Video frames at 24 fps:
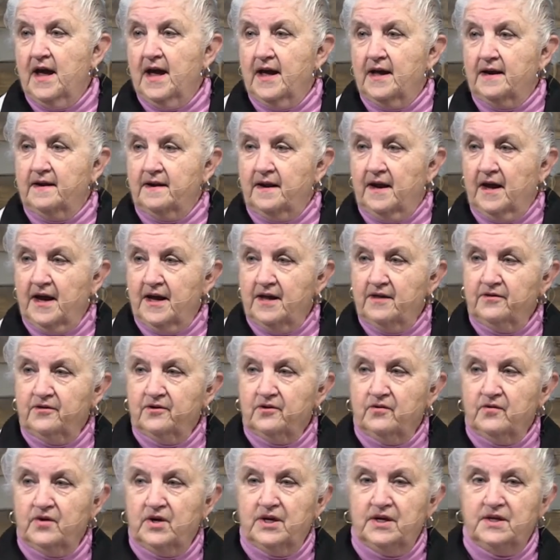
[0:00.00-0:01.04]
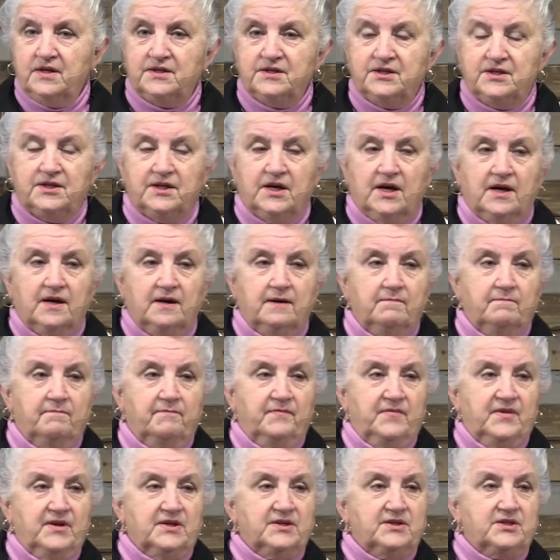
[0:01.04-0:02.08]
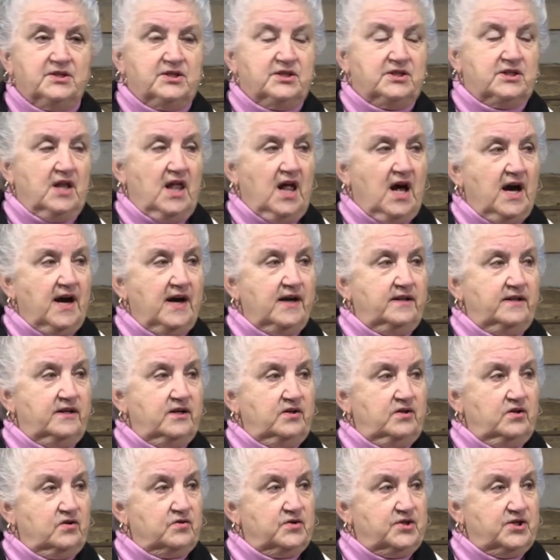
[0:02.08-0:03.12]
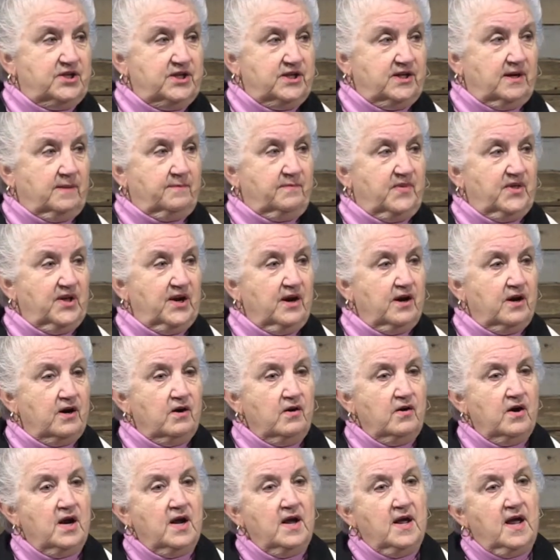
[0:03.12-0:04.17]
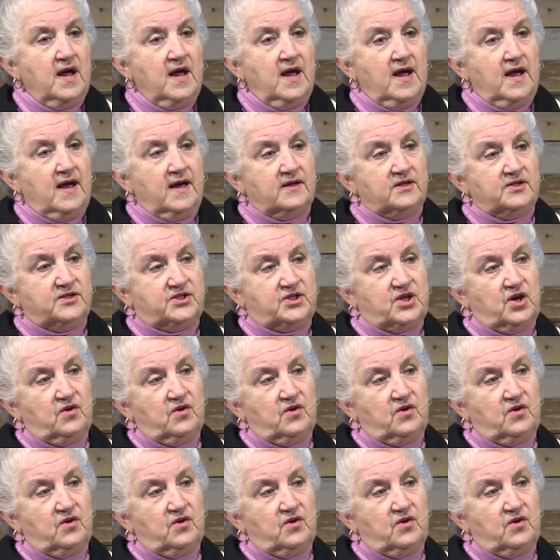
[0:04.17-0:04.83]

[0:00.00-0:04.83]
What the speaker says: and neither is this slide that you'll see up there. And